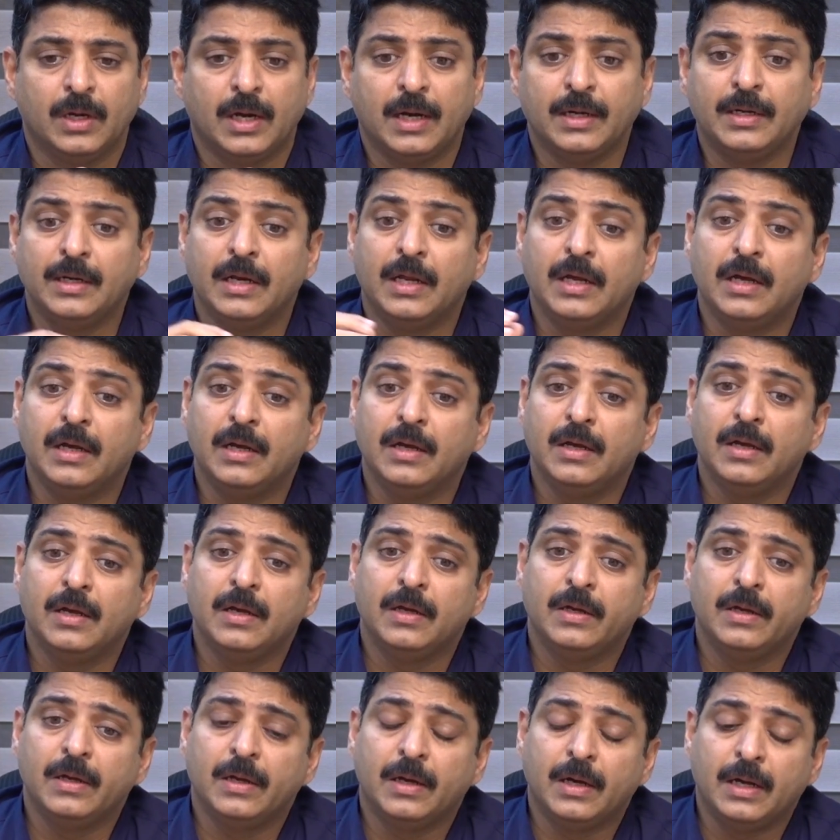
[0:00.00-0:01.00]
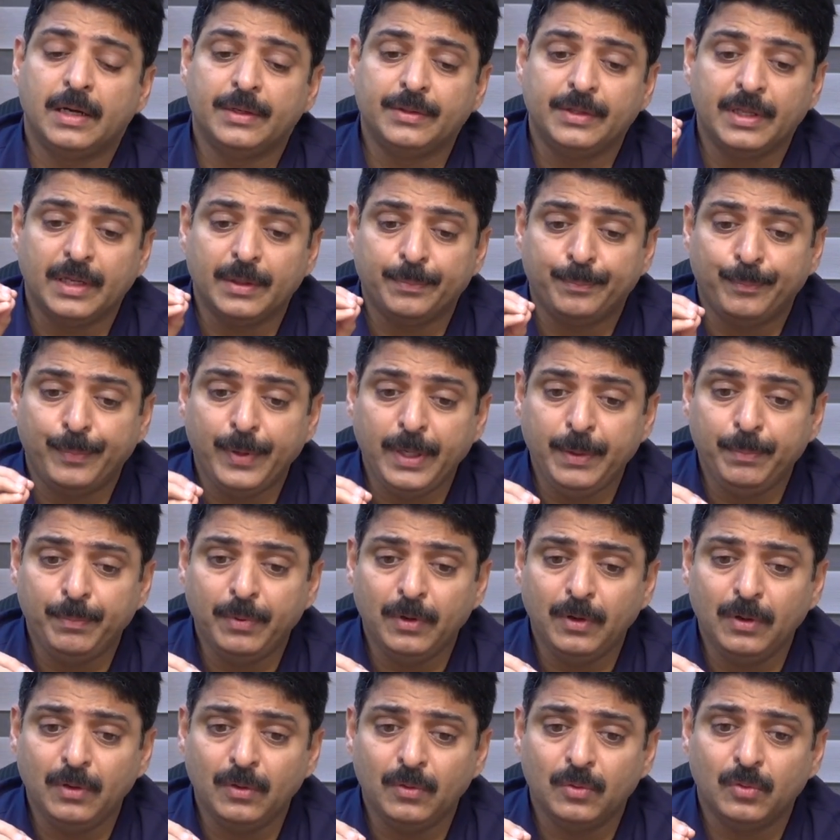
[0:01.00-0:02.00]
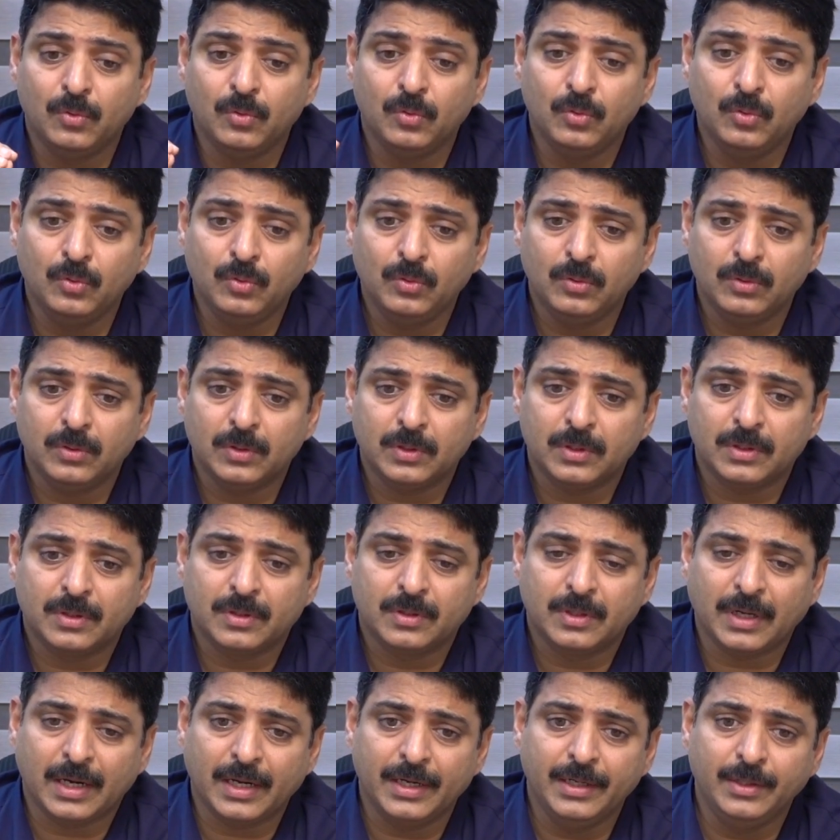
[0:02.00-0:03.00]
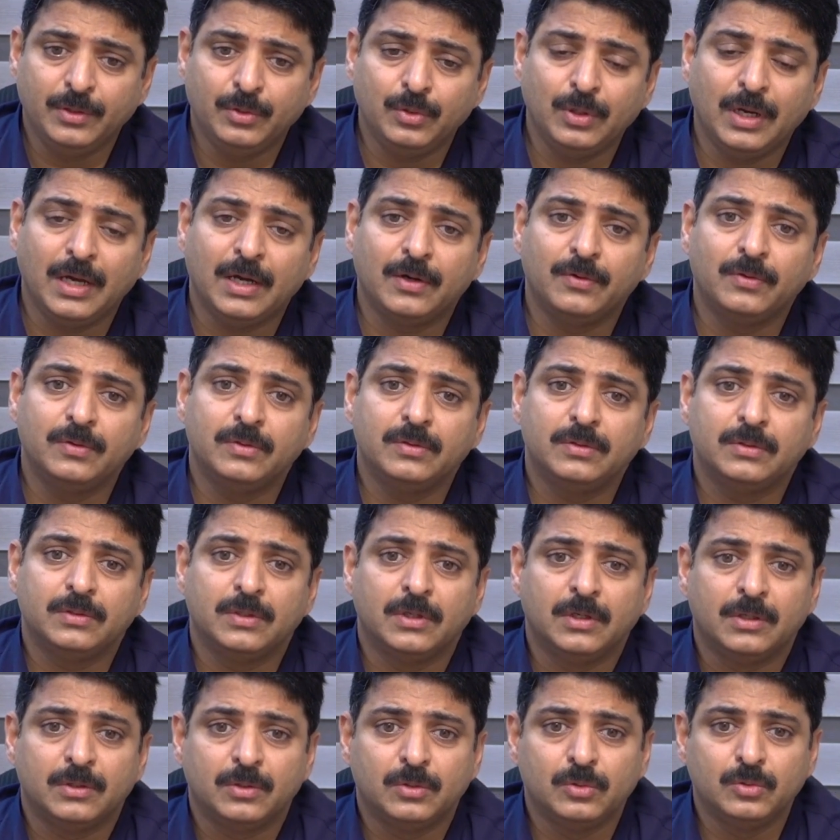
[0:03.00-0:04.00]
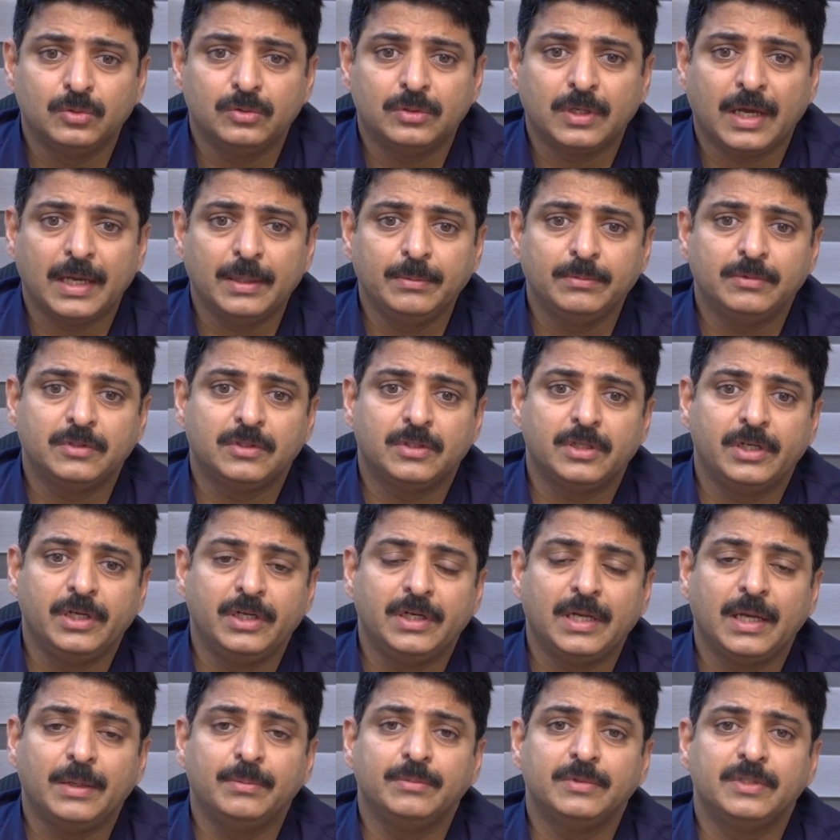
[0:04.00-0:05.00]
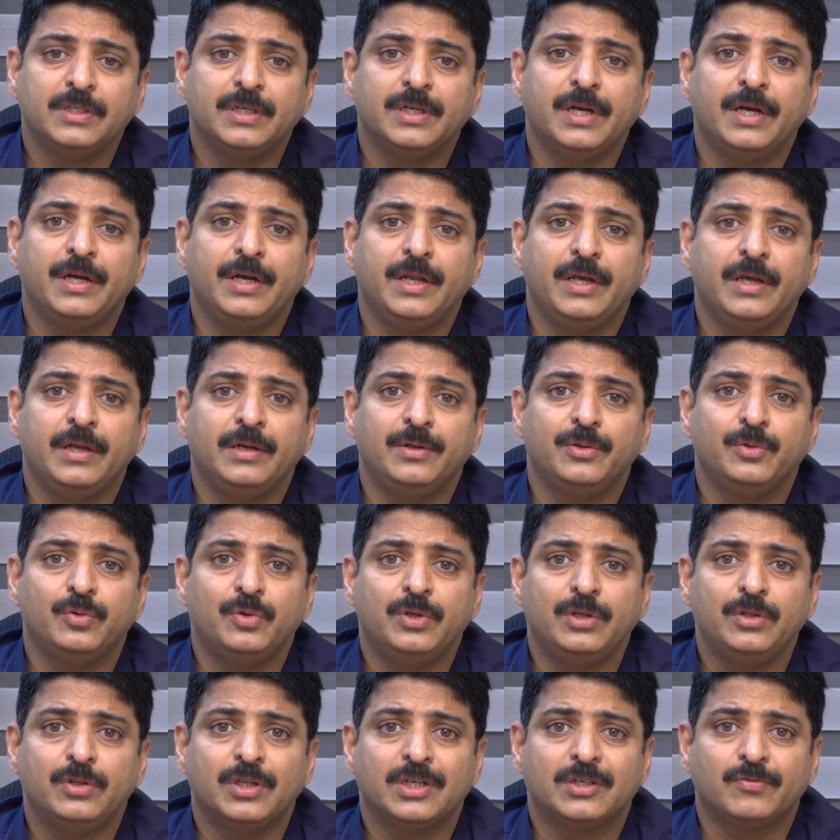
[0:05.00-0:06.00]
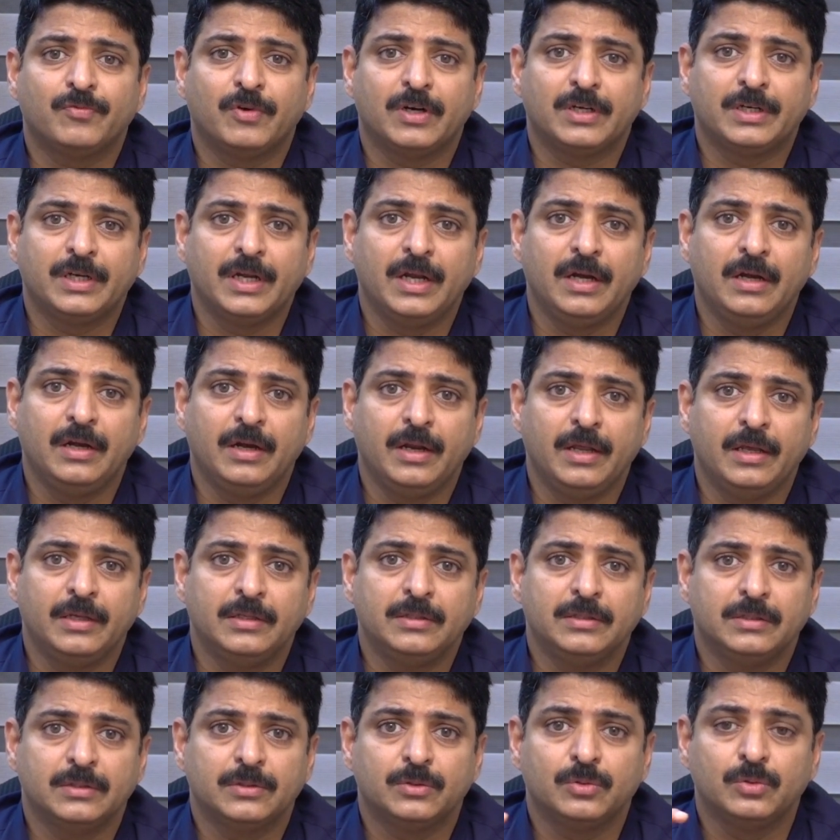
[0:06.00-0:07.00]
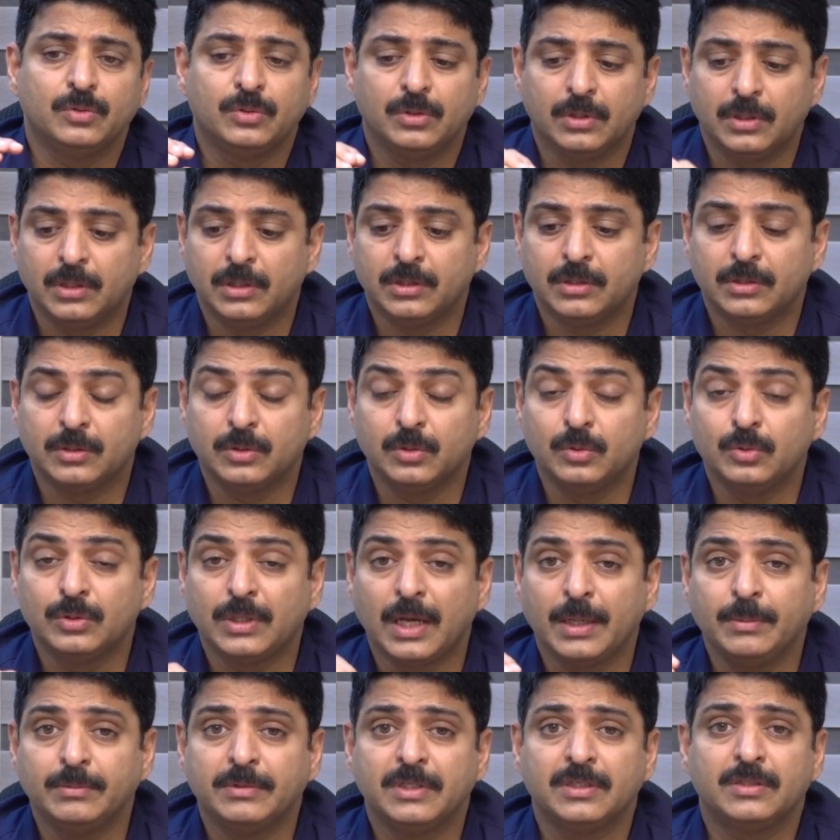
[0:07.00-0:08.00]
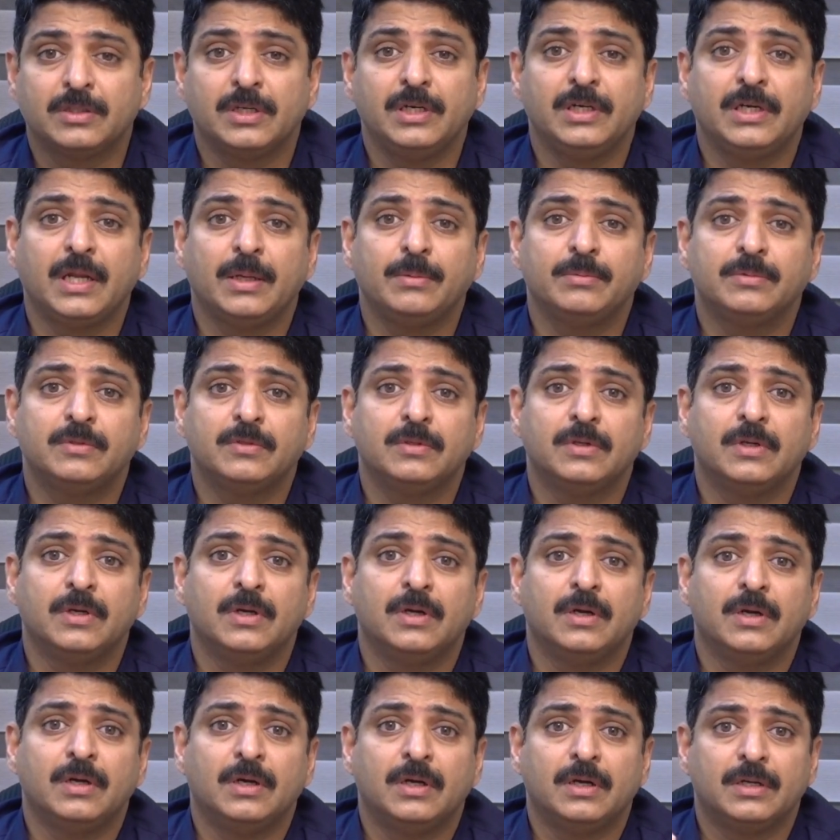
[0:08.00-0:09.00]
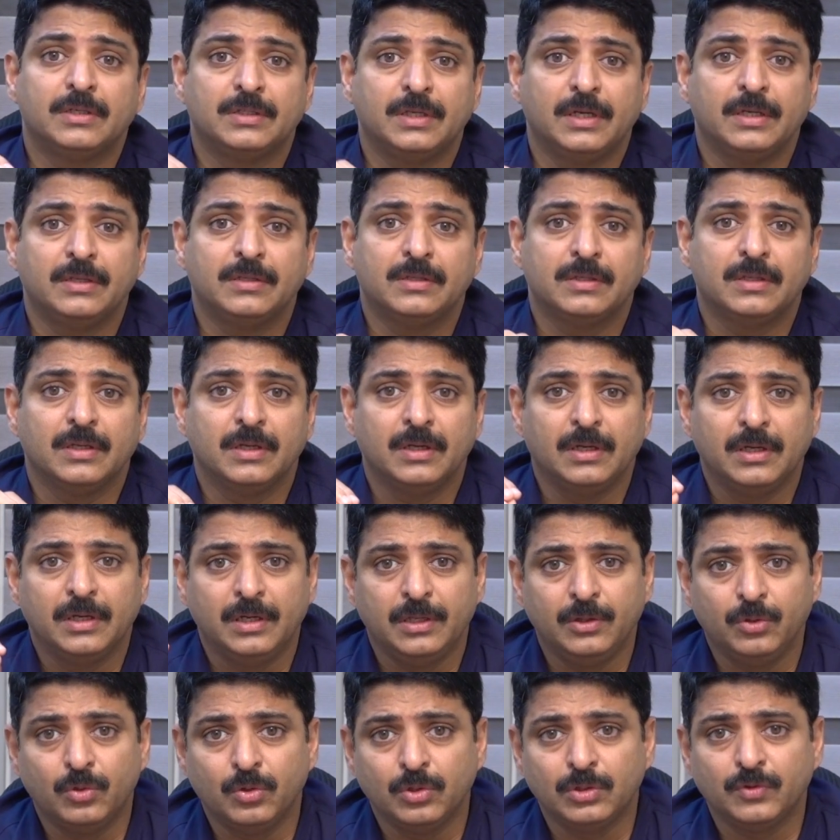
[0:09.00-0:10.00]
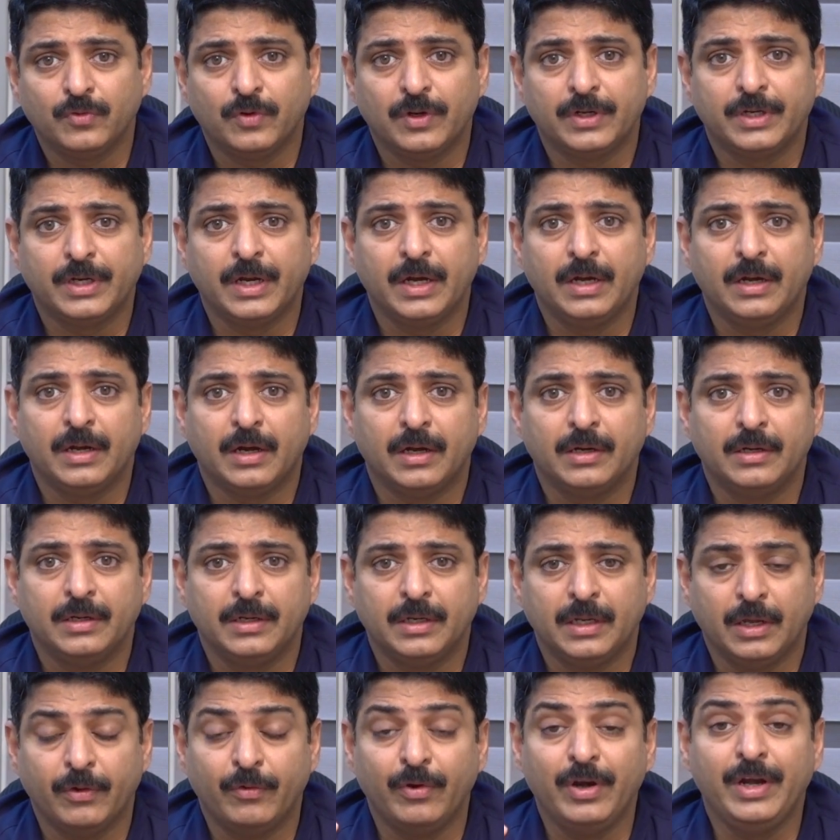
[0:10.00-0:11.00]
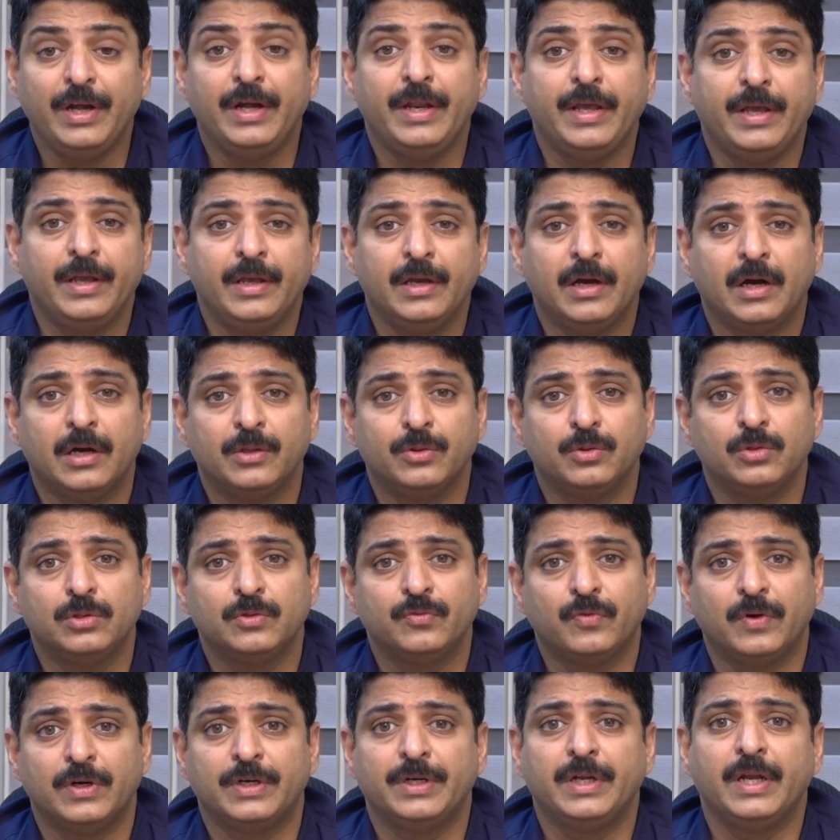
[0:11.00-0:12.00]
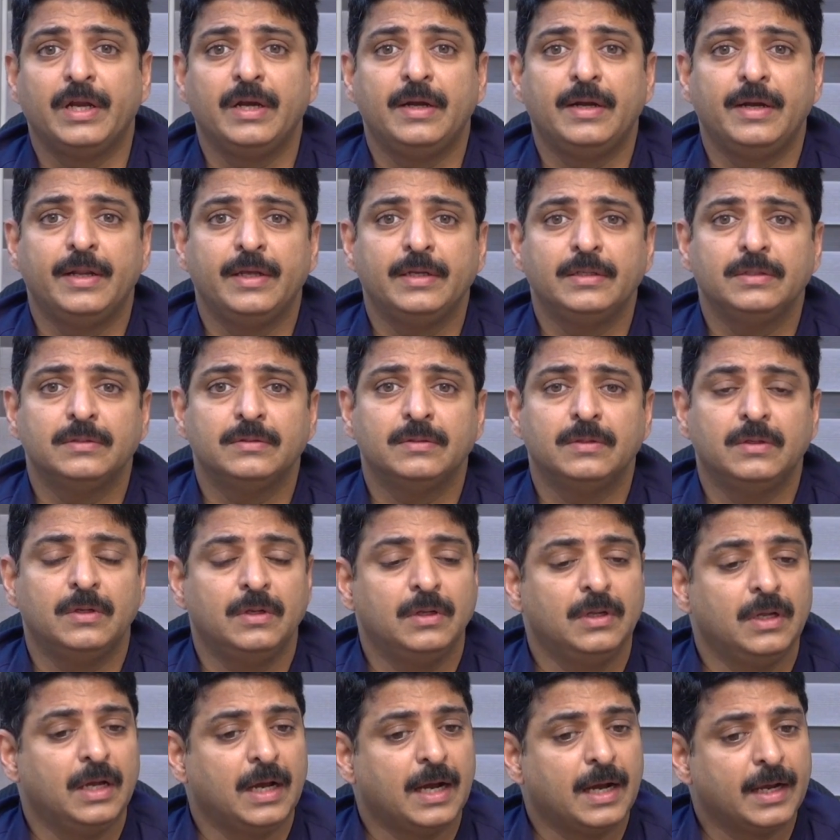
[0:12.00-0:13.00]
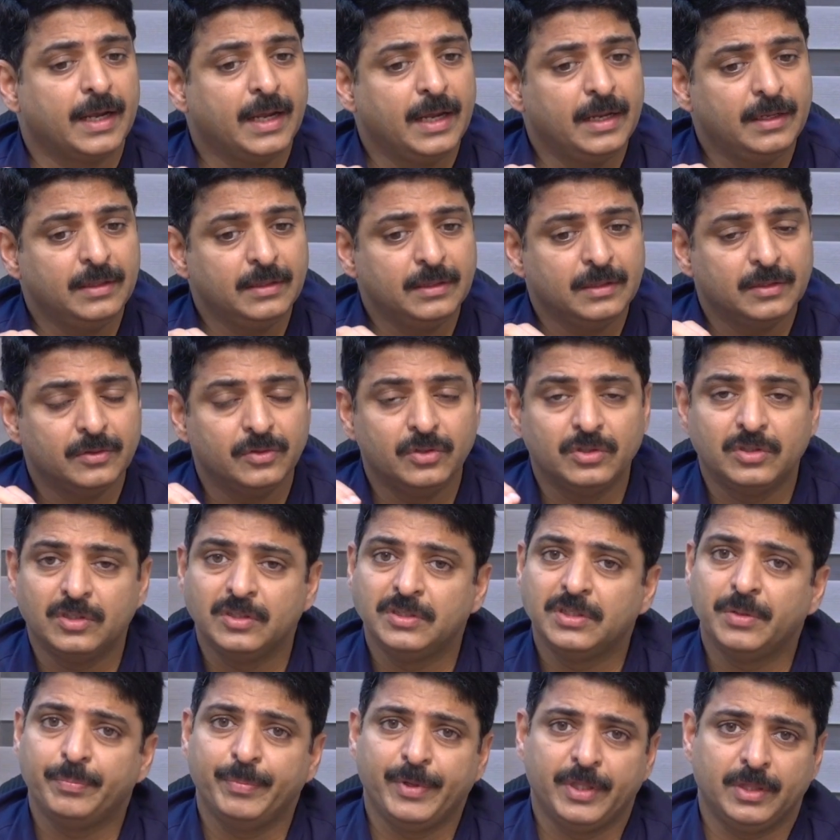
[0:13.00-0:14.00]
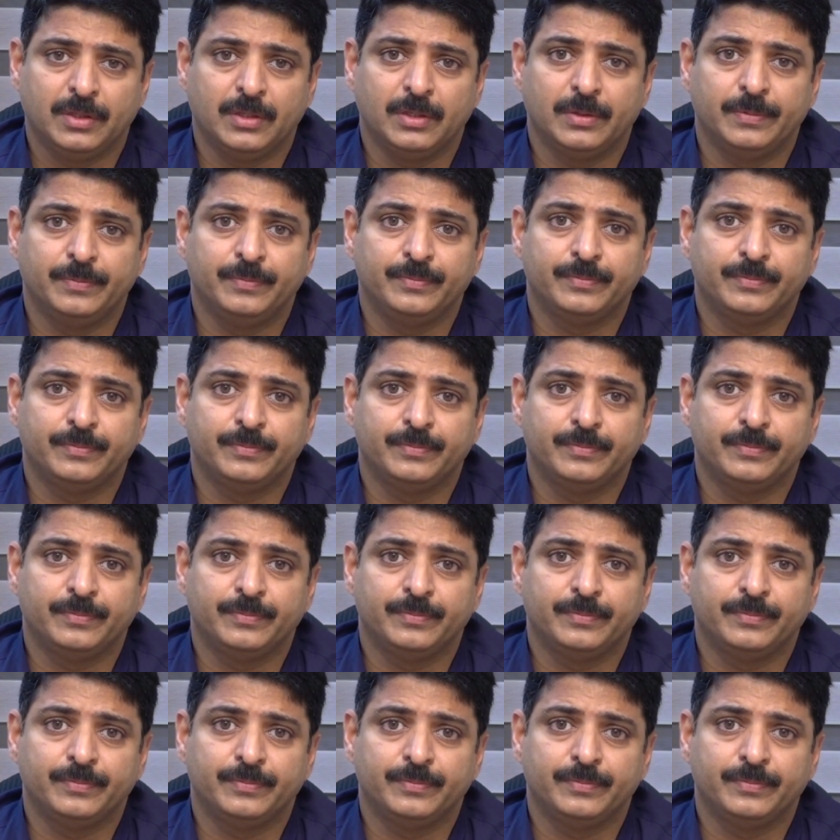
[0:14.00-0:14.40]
And there are people who try to have 2 times, 3 times in a day during that fertile days, 2 times or 3 times sex in those fertile, on every day on those fertile days. Again, this is a myth.